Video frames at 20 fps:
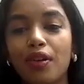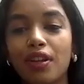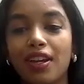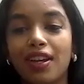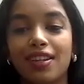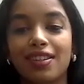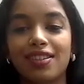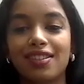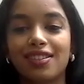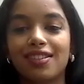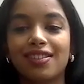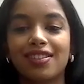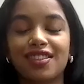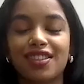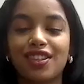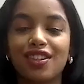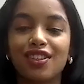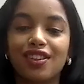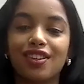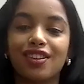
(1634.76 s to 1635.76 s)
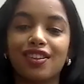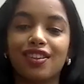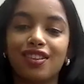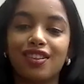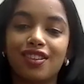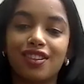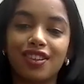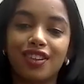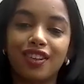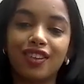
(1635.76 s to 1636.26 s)
Oh yes.
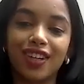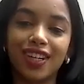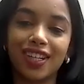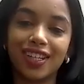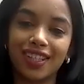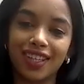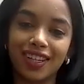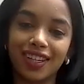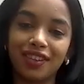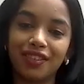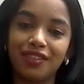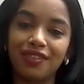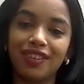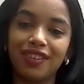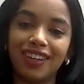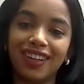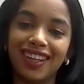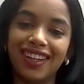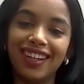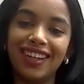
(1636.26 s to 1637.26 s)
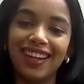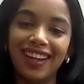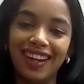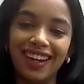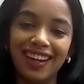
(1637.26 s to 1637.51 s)
They're great and they're fun.